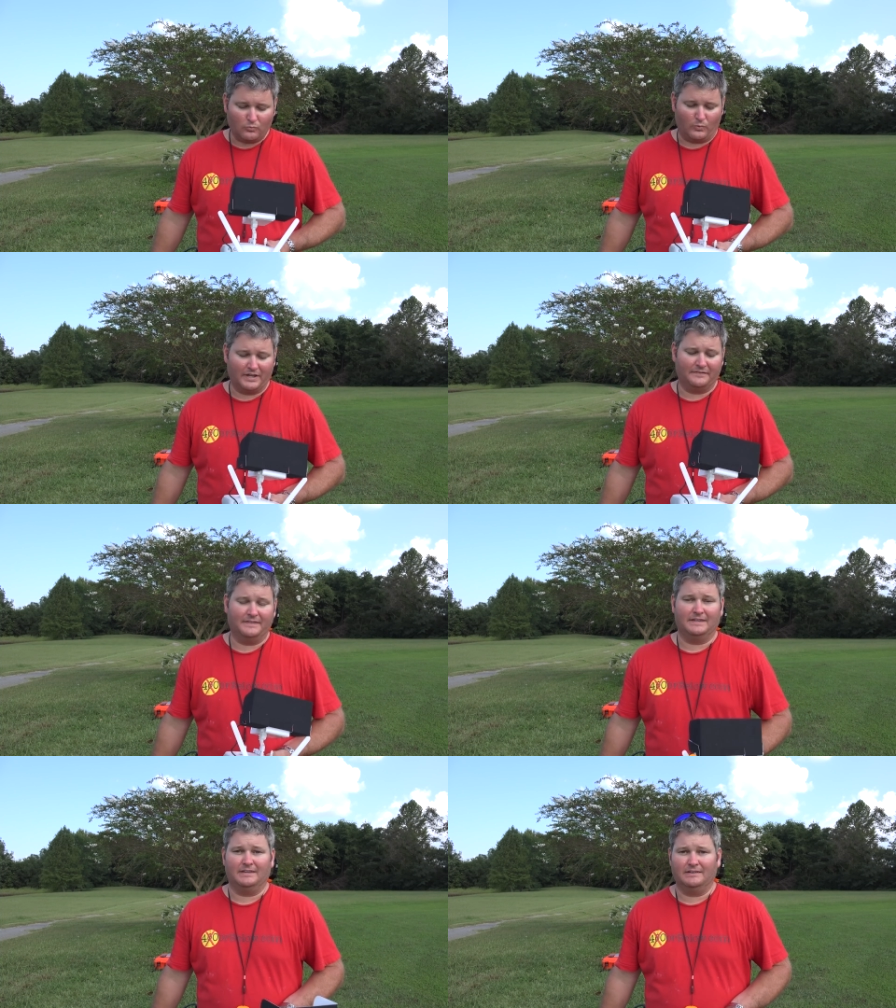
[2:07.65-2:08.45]
with
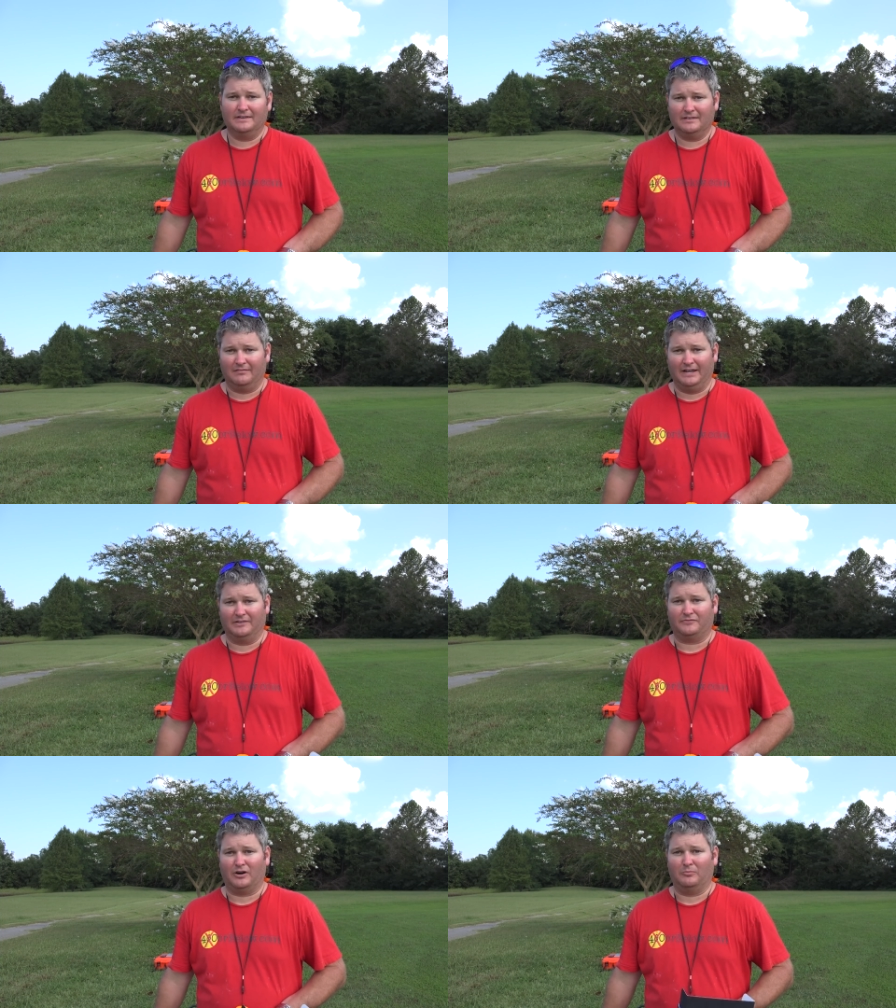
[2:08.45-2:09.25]
the
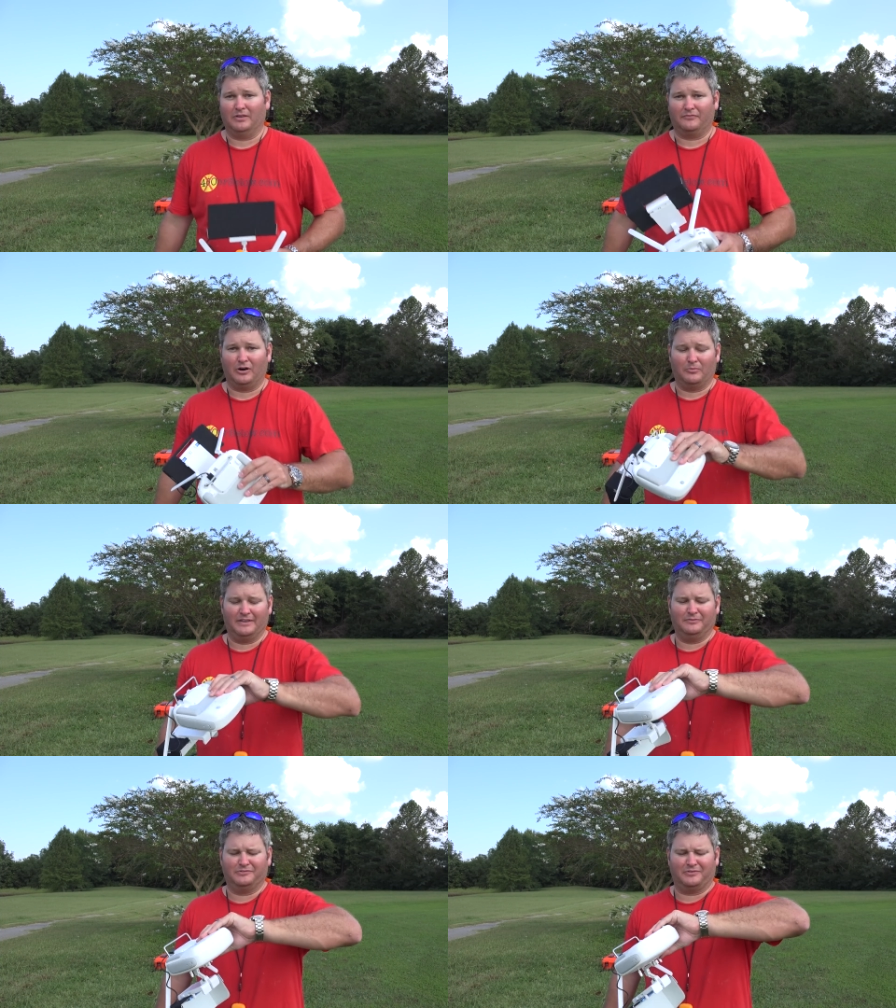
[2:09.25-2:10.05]
latest firmware, the firmware
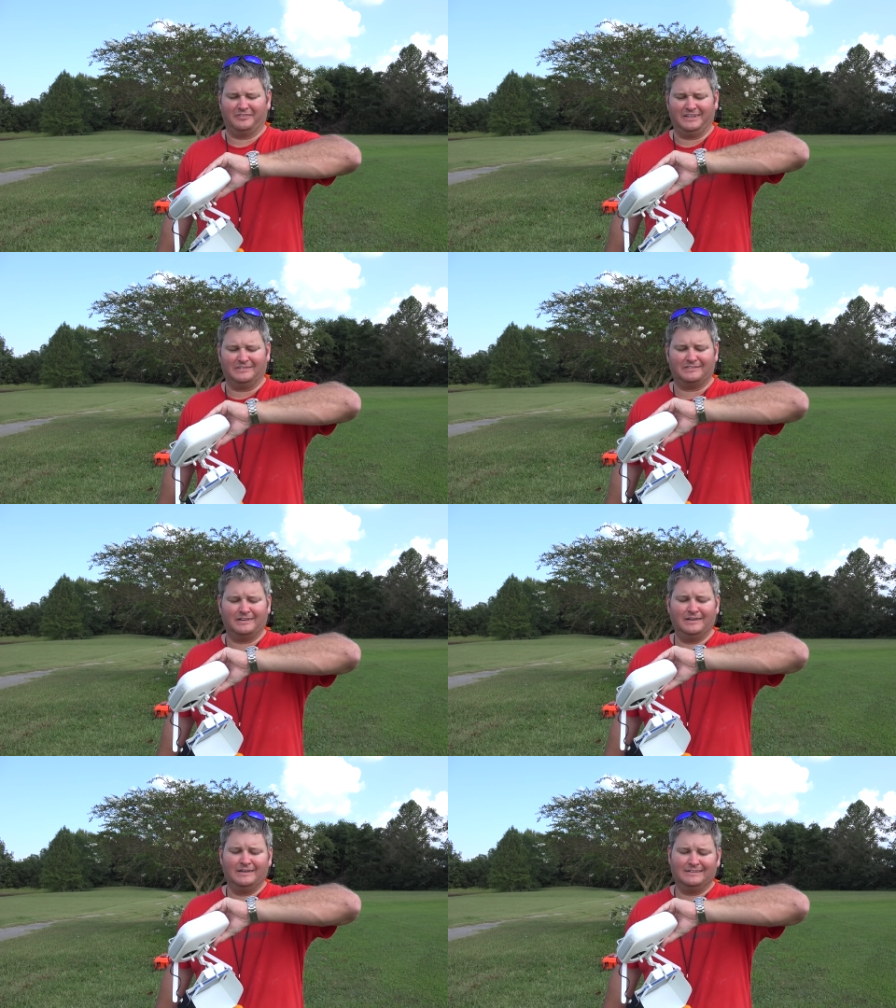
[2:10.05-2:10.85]
that was released
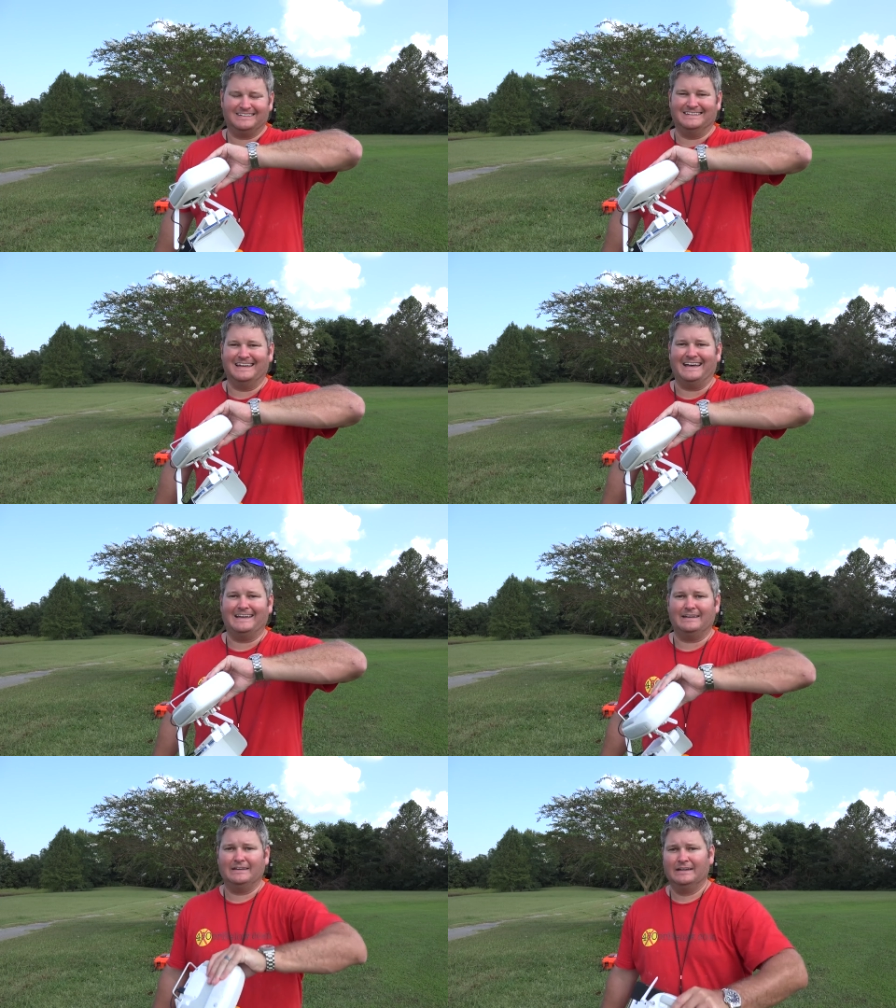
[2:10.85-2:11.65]

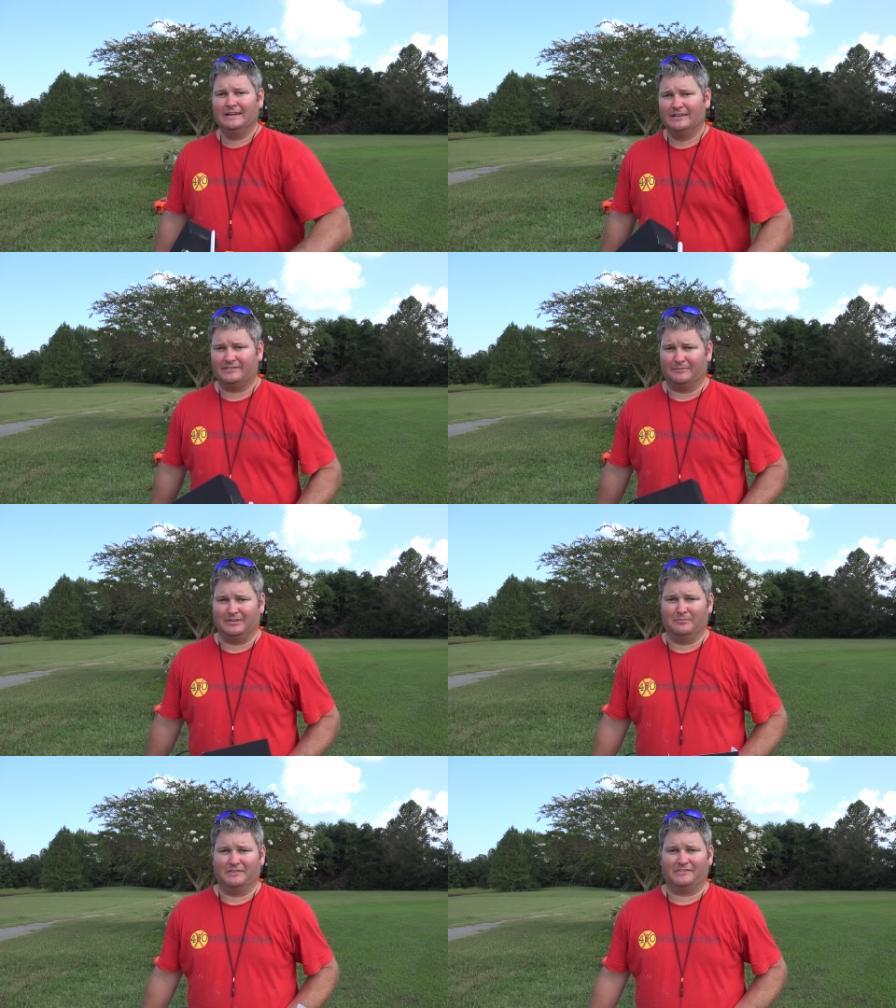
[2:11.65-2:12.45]
today,
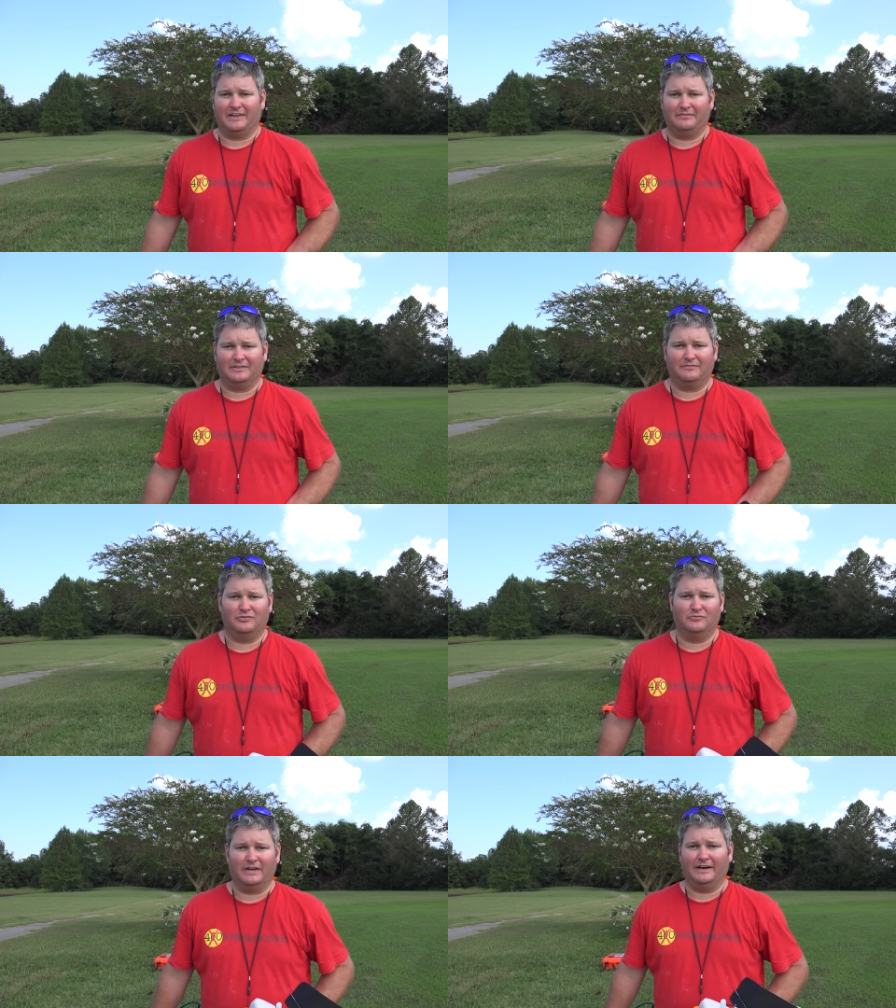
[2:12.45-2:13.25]
September the 7th of
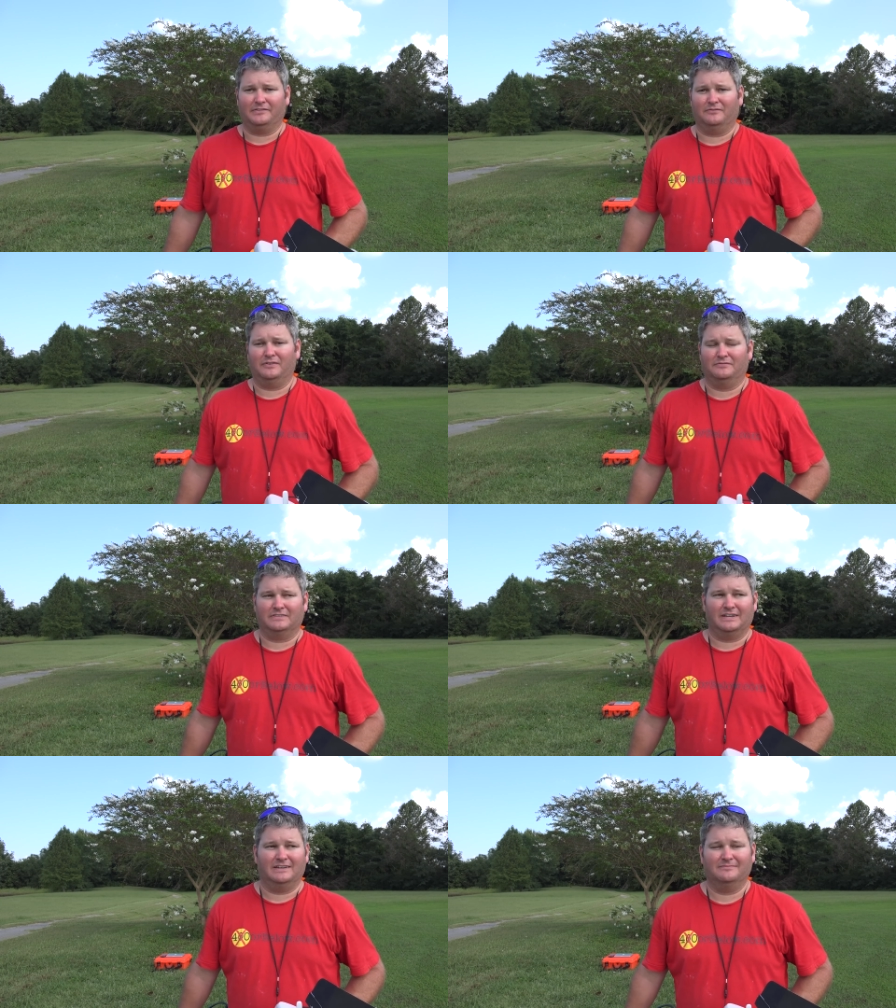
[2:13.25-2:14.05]

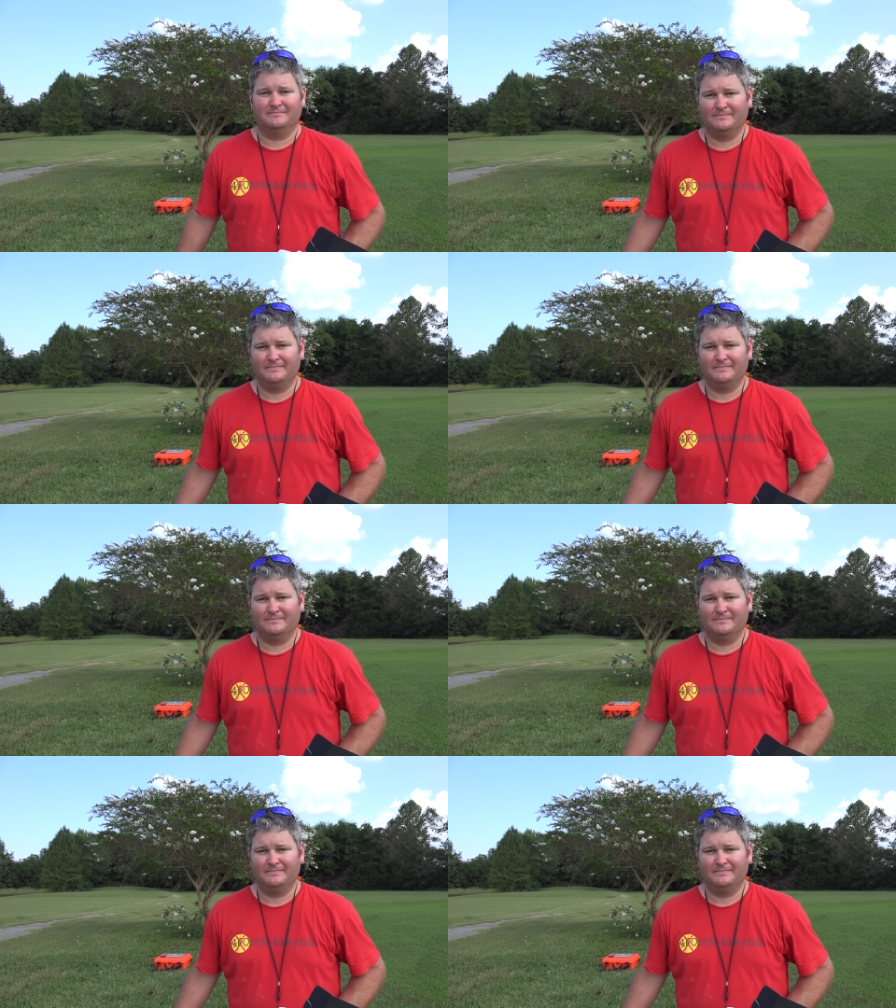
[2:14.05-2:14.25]
2015.